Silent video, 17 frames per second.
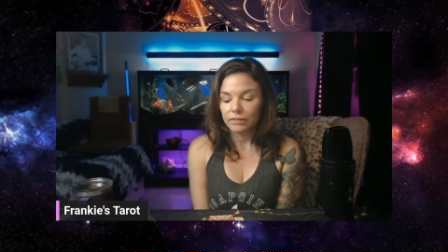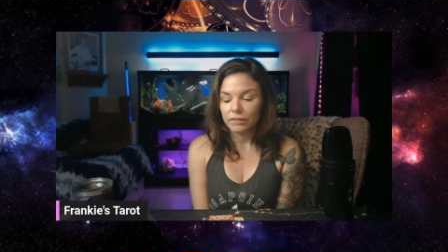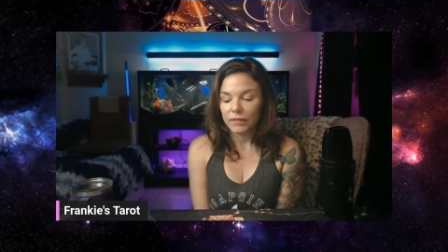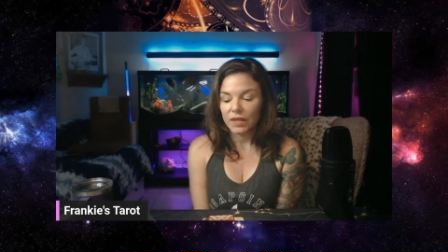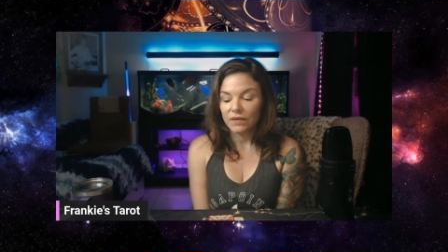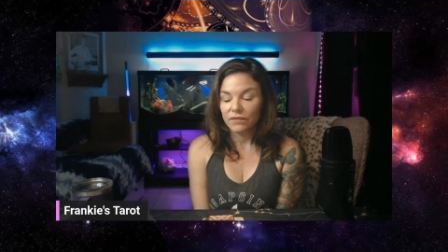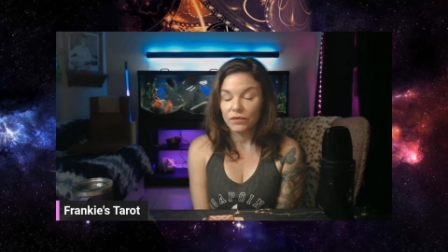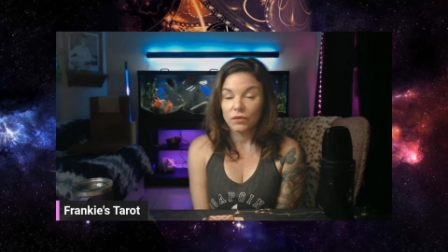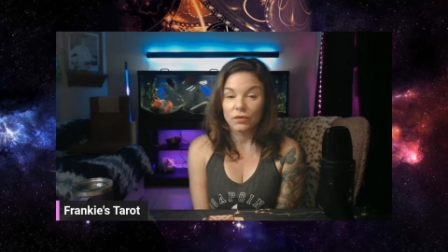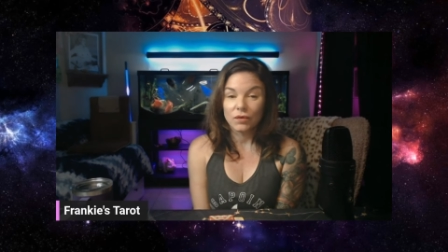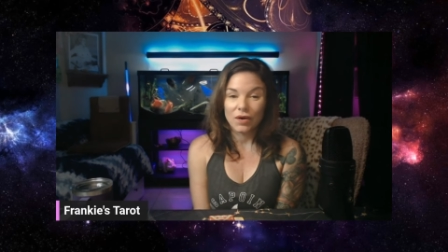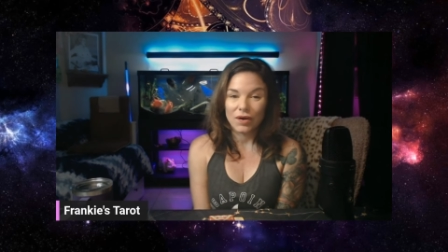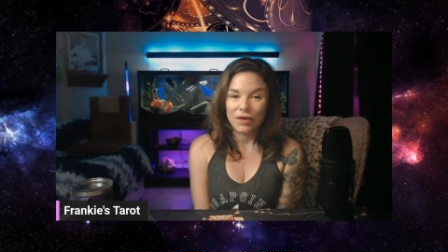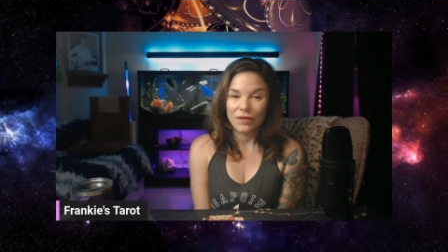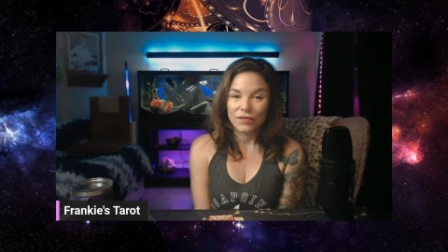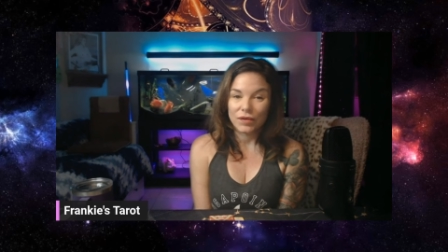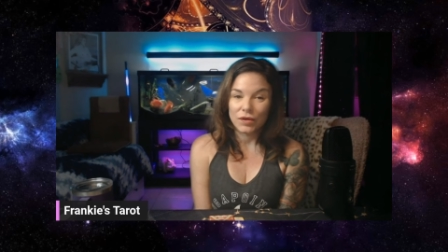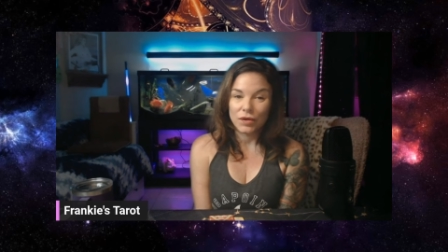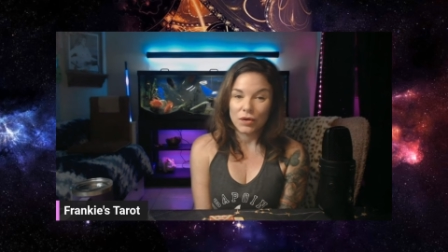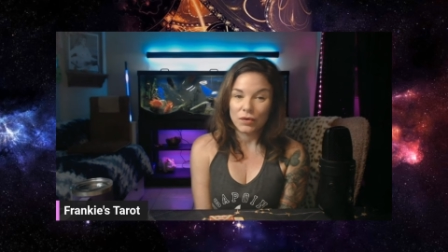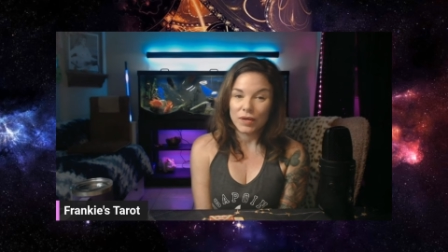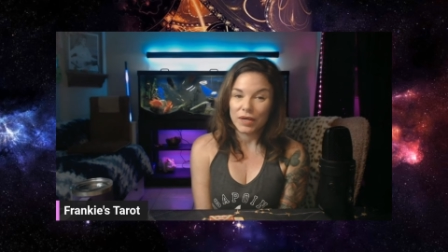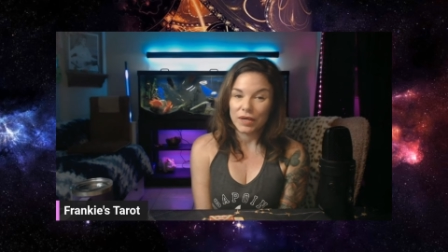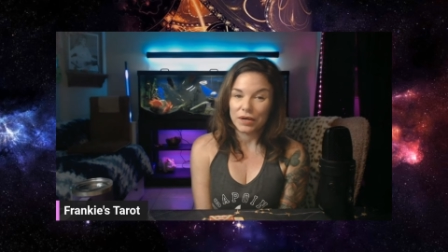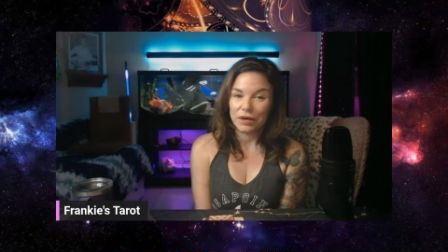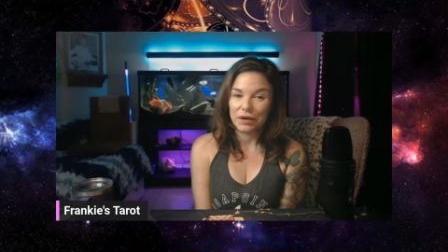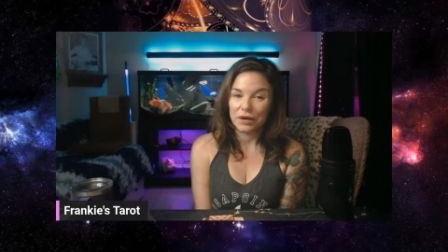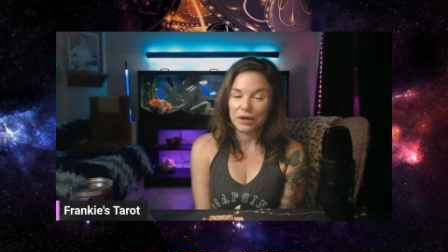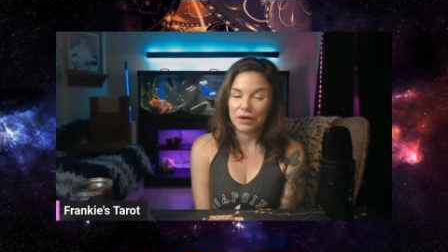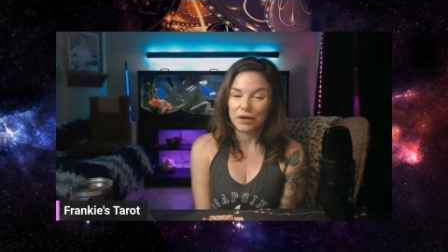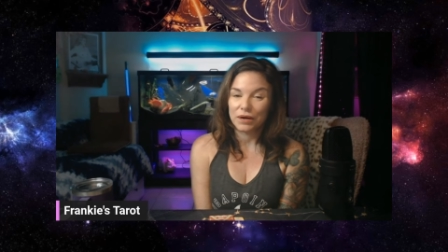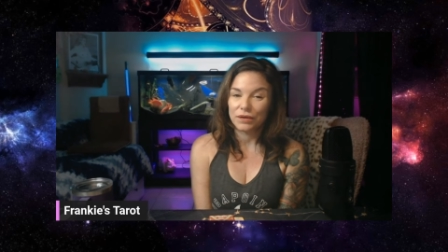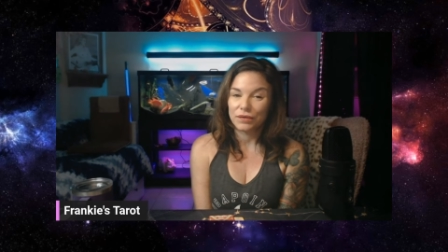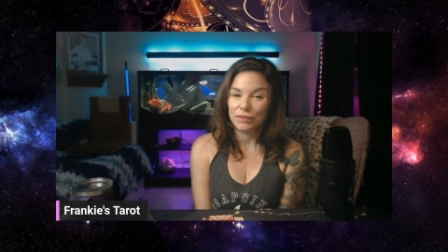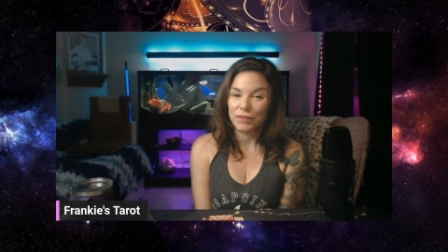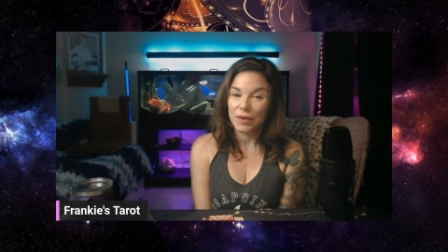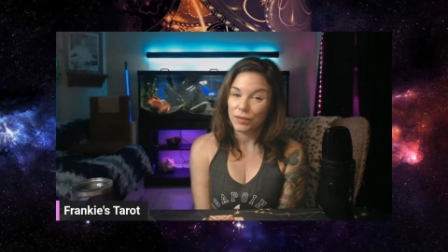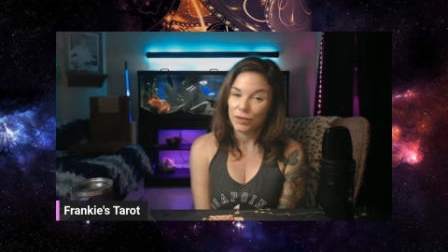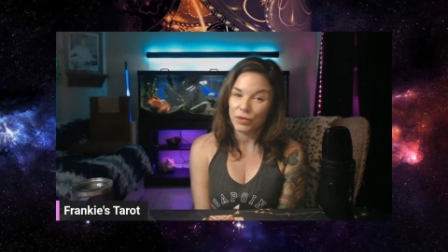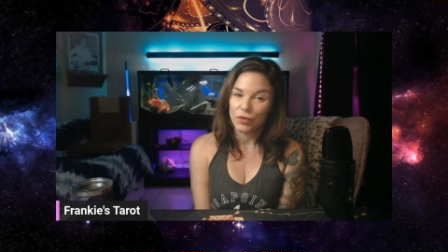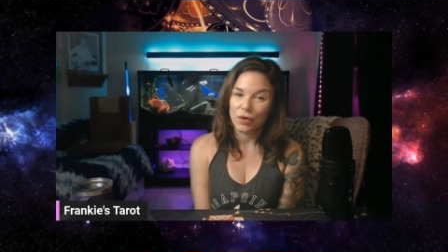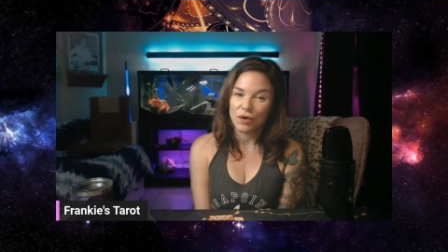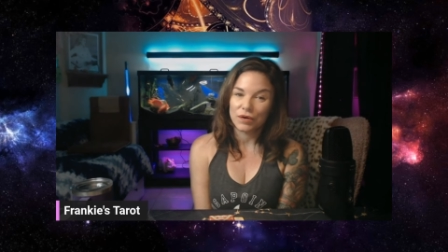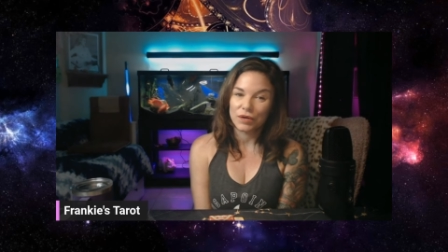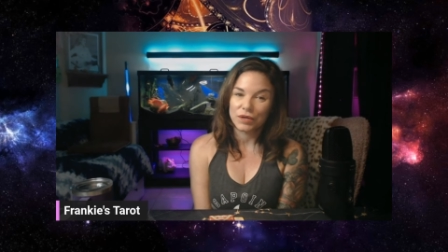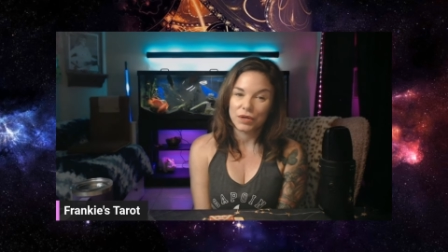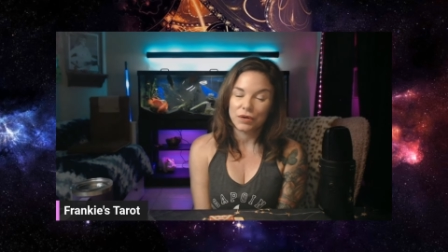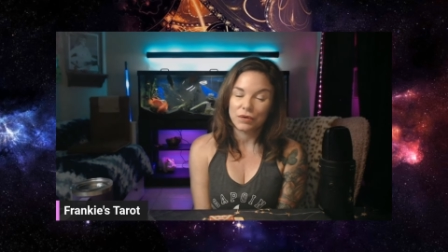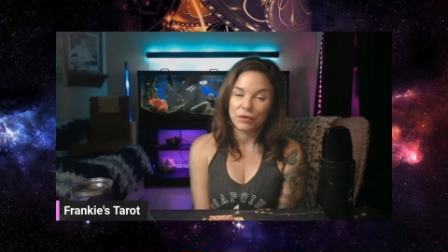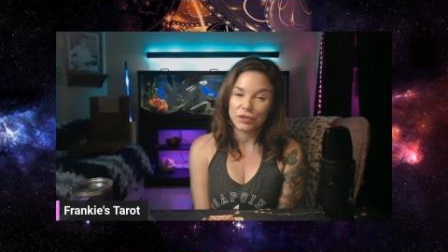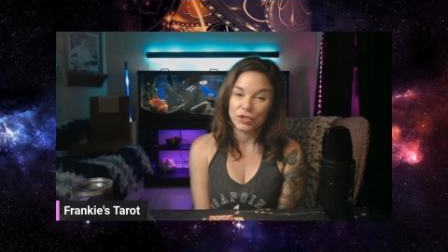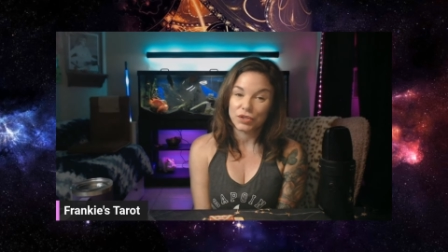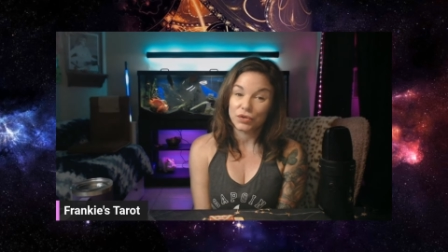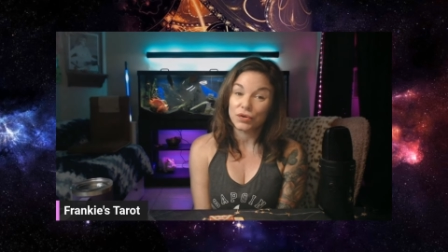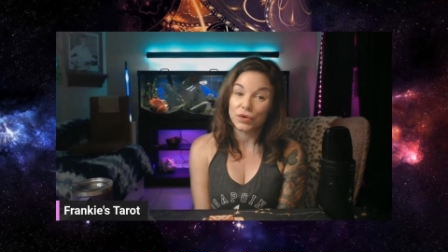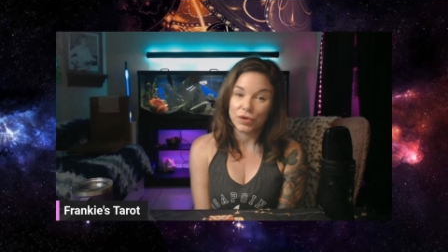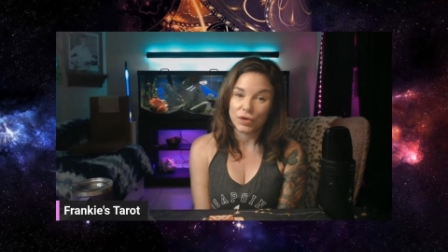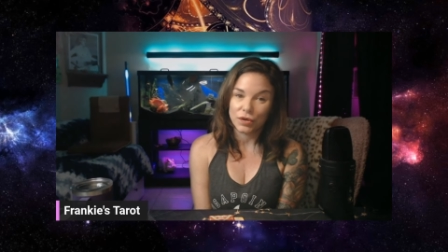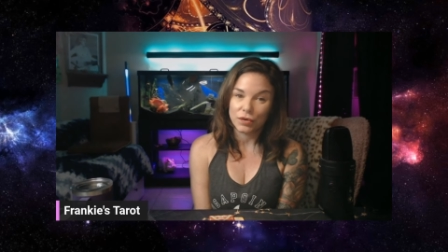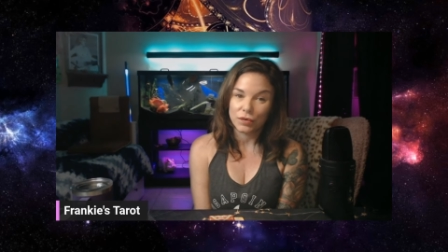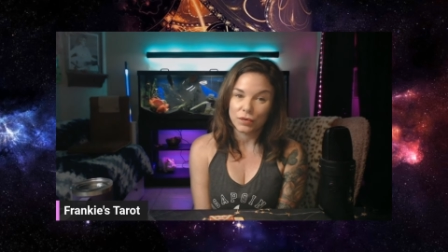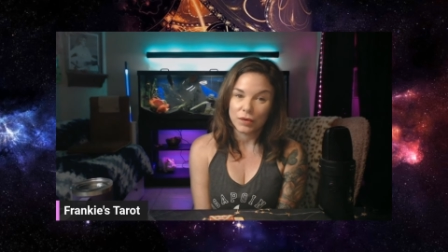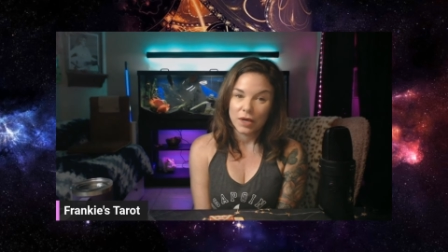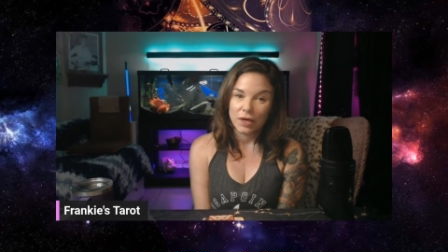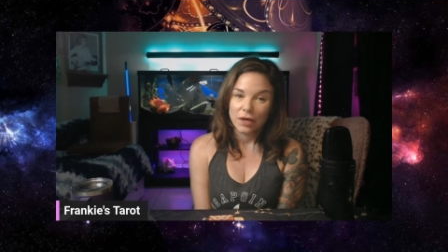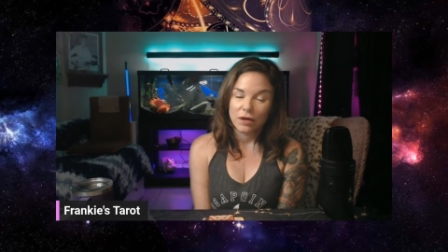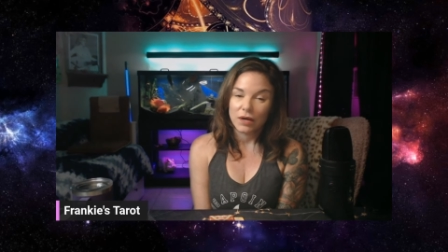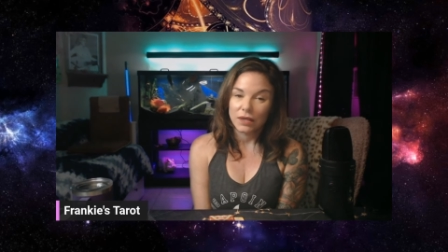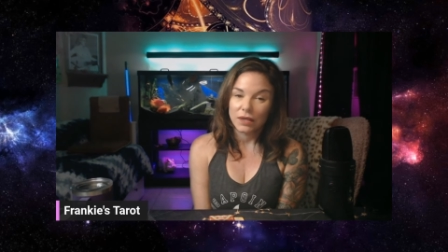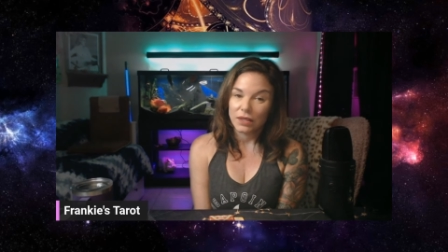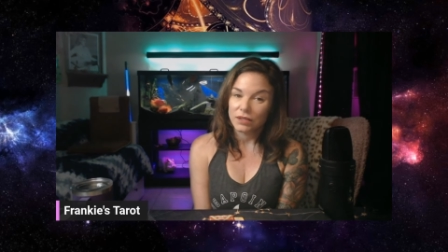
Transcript: if the no hit hard, maybe you already know it's your no, right?